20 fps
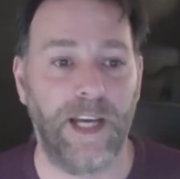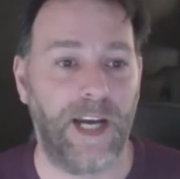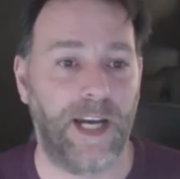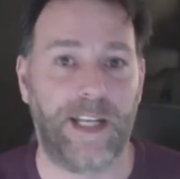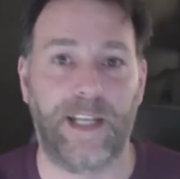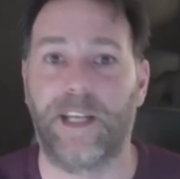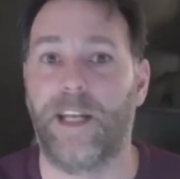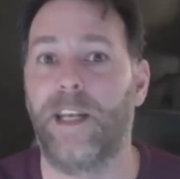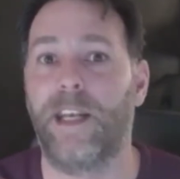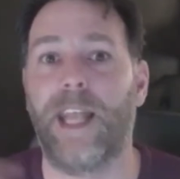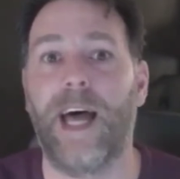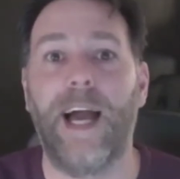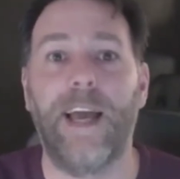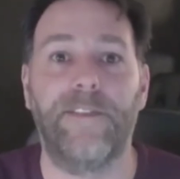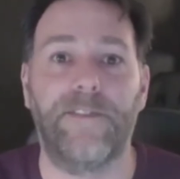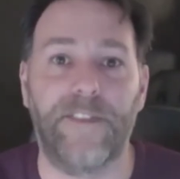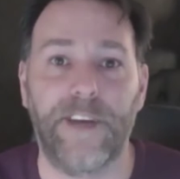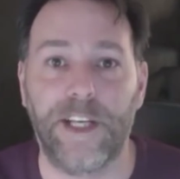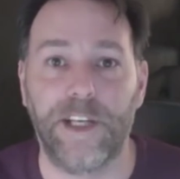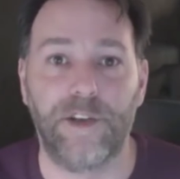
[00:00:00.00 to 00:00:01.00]
I'd have done
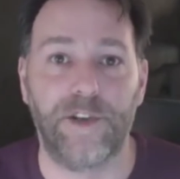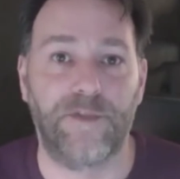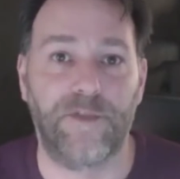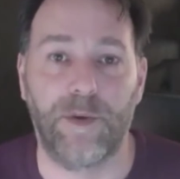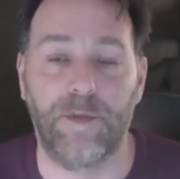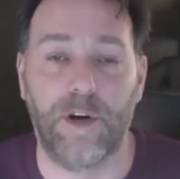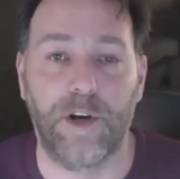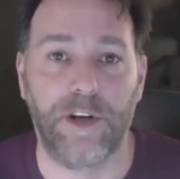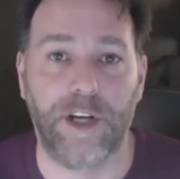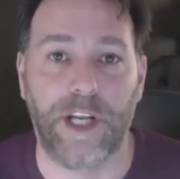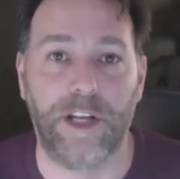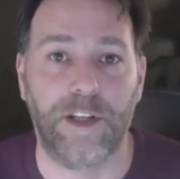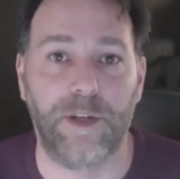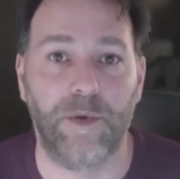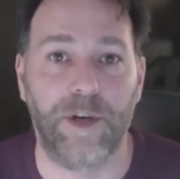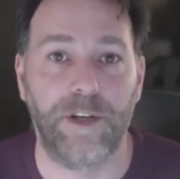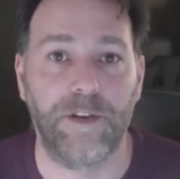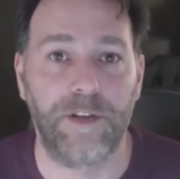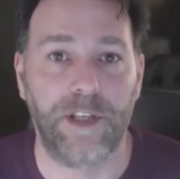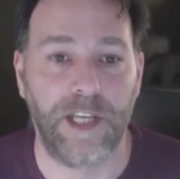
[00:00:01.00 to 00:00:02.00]
live videos from all around the
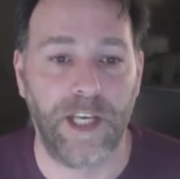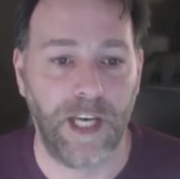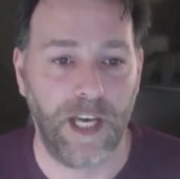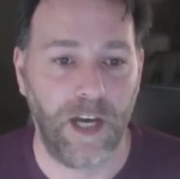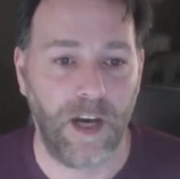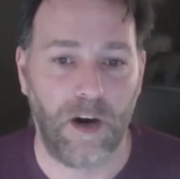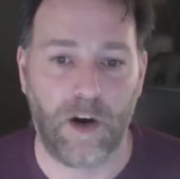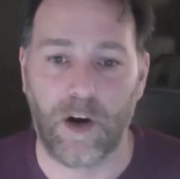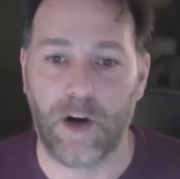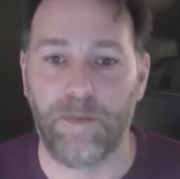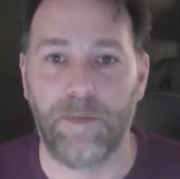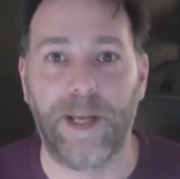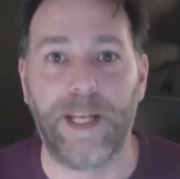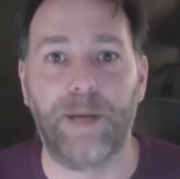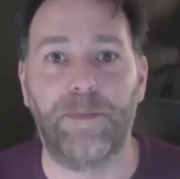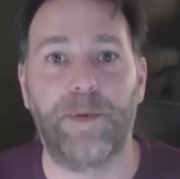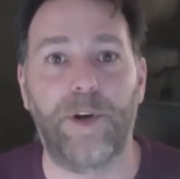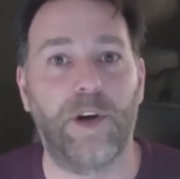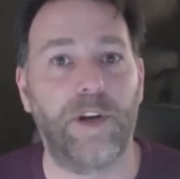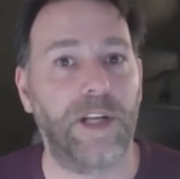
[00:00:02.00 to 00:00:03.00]
world, or made a
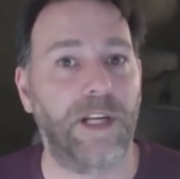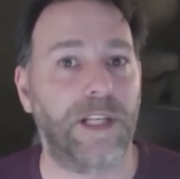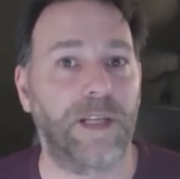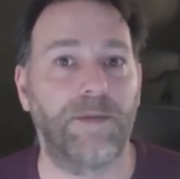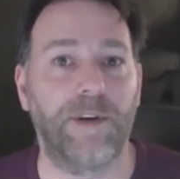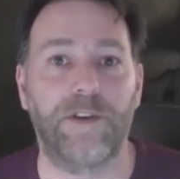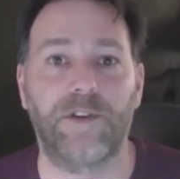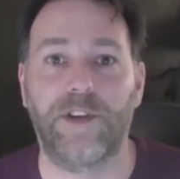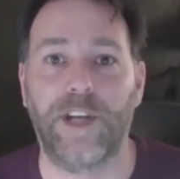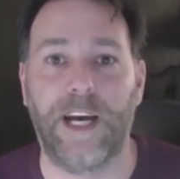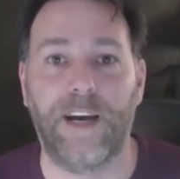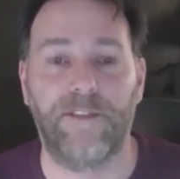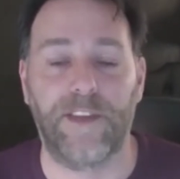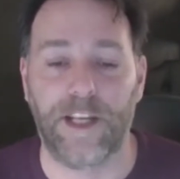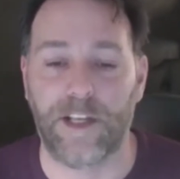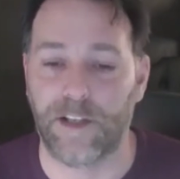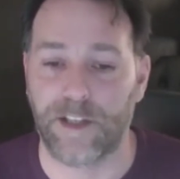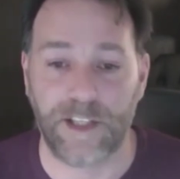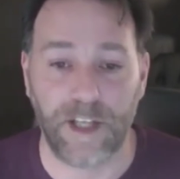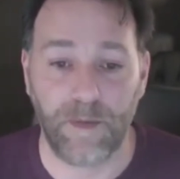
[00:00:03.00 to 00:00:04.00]
product about
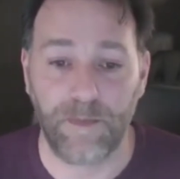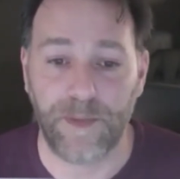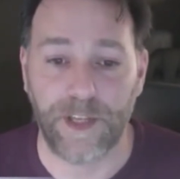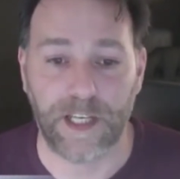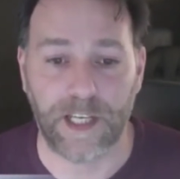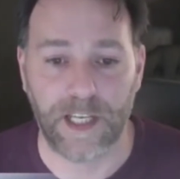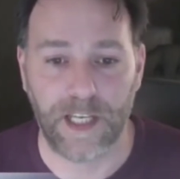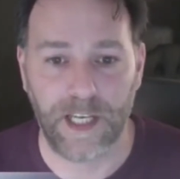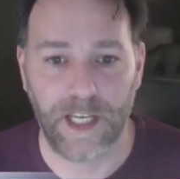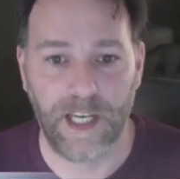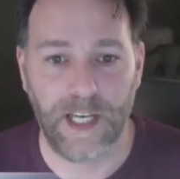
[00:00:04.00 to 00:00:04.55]
traveling or something.